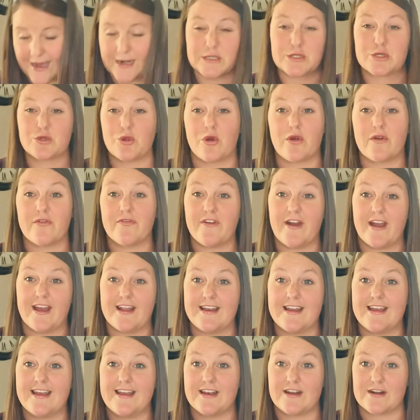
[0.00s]
is
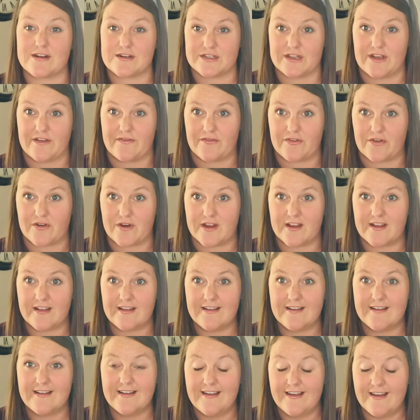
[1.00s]
glorified in our
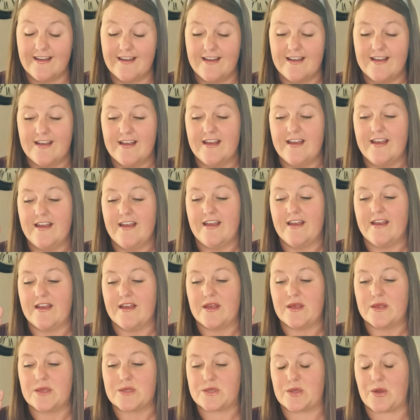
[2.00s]
suffering.
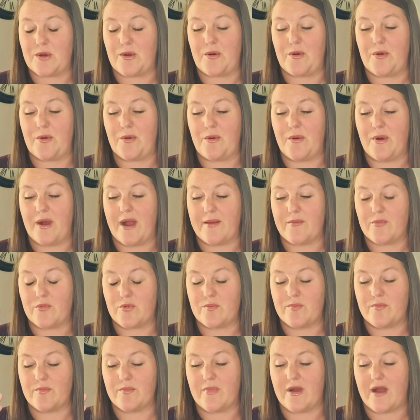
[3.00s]
So
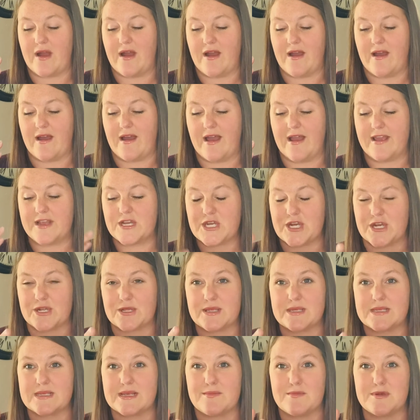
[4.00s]
I shared
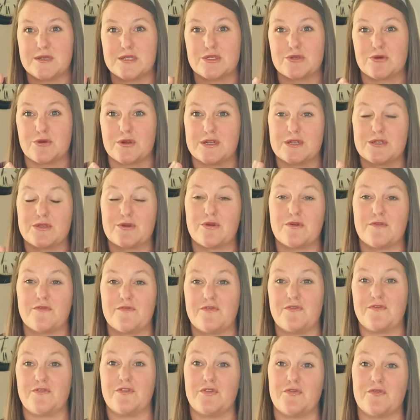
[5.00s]
this on my story. So if
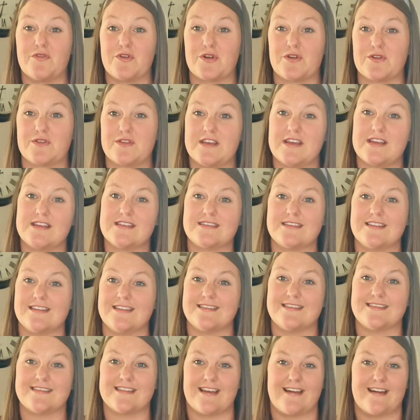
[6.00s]
you've heard this,
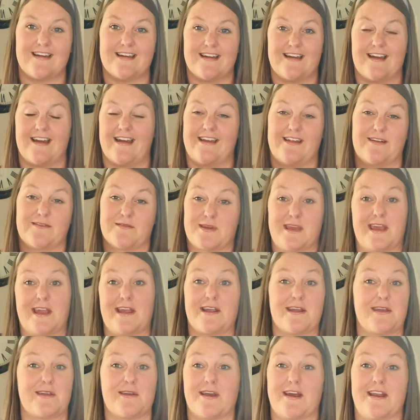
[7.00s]
I don't
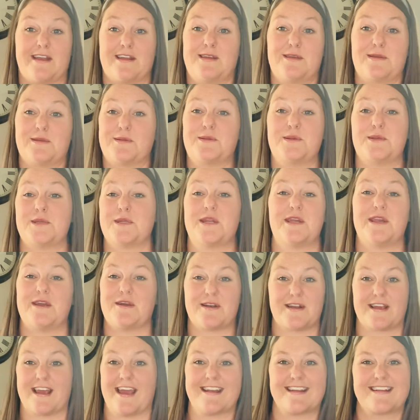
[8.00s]
care. You should hear
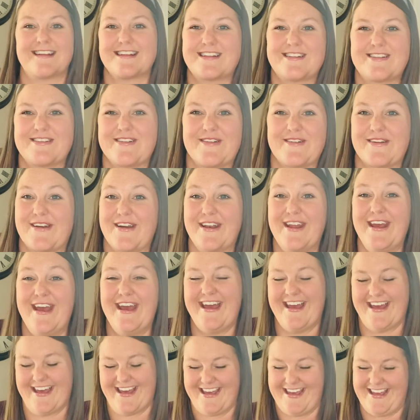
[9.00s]
it again because it's so good.
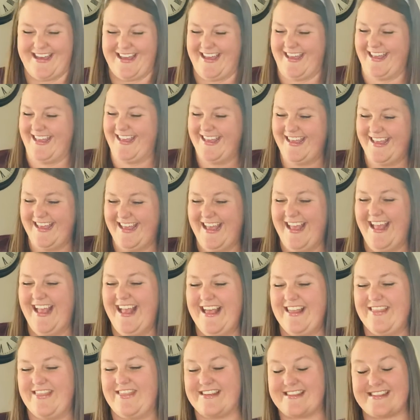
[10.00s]

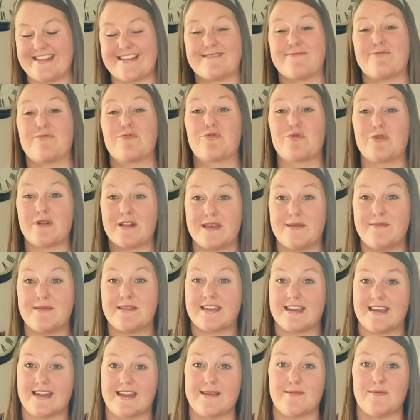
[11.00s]
This has really
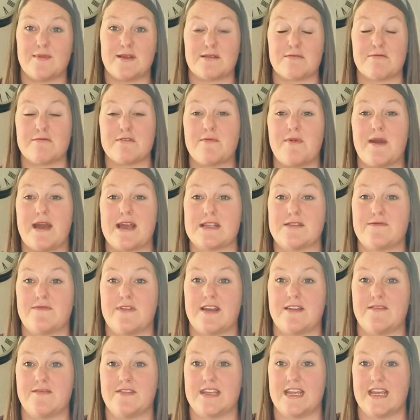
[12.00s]
been getting me through the past
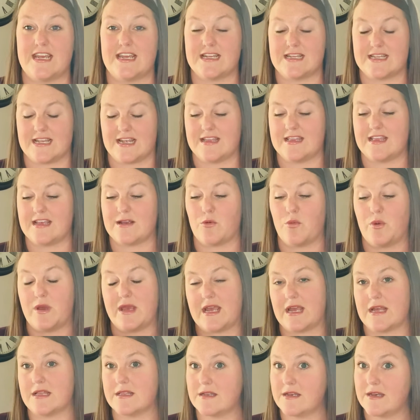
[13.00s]
5 days. I think
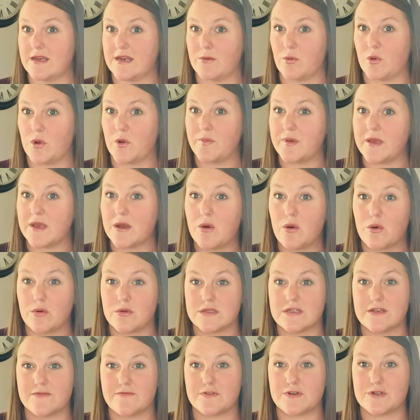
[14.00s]
weekend will be a whole
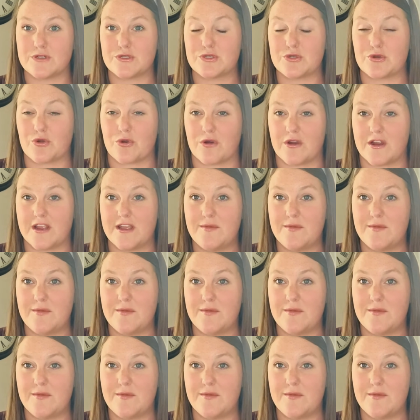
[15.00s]
different story,